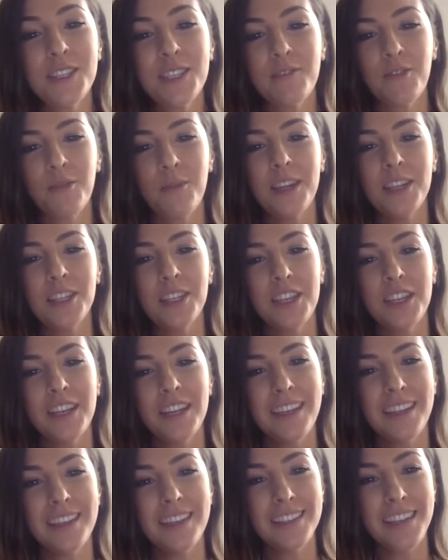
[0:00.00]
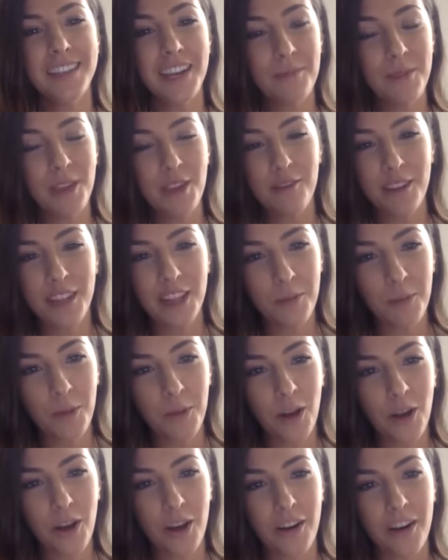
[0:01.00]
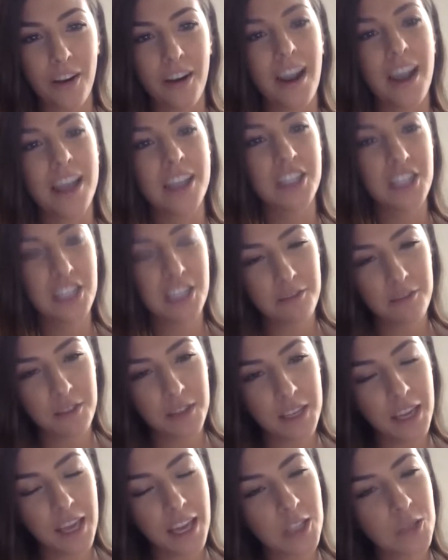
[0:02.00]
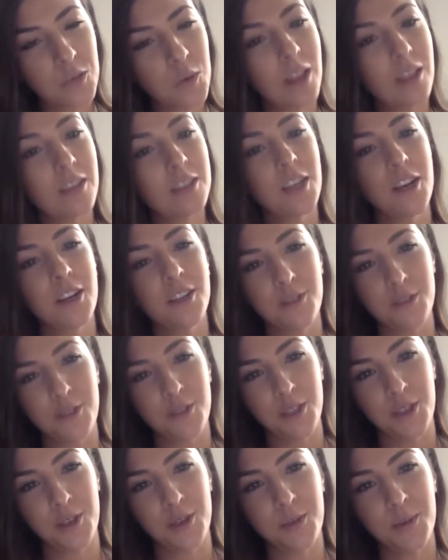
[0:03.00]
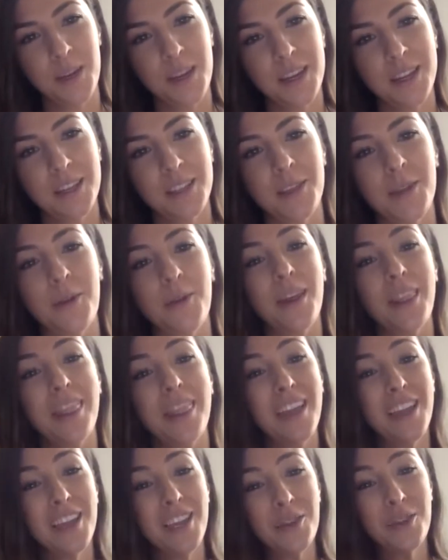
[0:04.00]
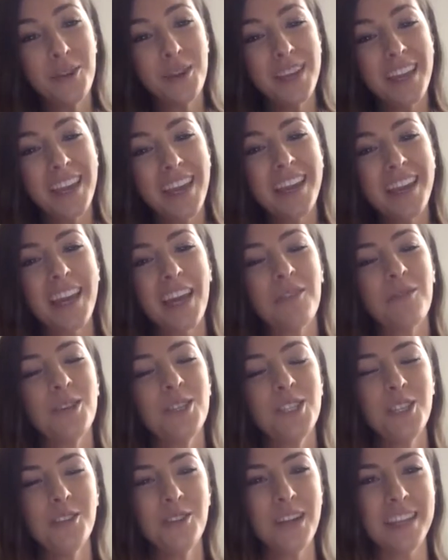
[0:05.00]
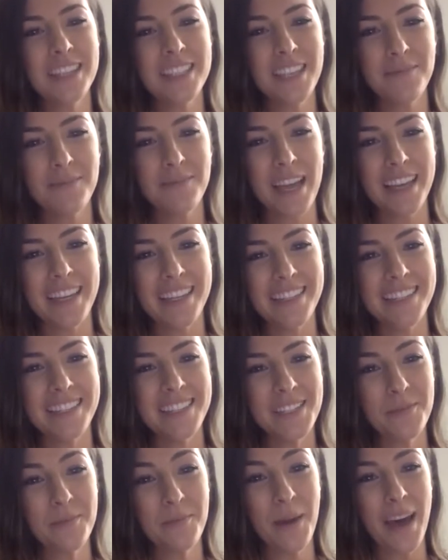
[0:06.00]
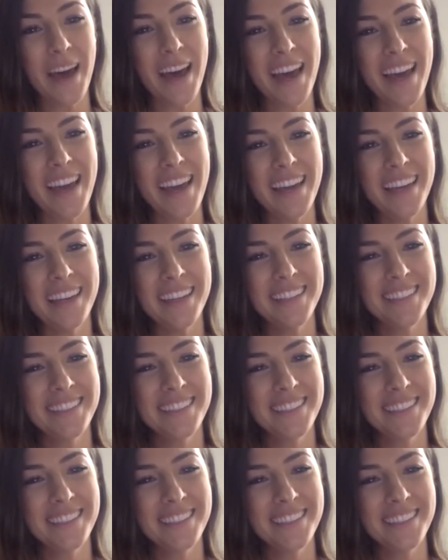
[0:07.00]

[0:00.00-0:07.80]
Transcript: information is going to be available on our IGTV as well as our YouTube. So thank you again, and we'll see you next time, Titans. Bye.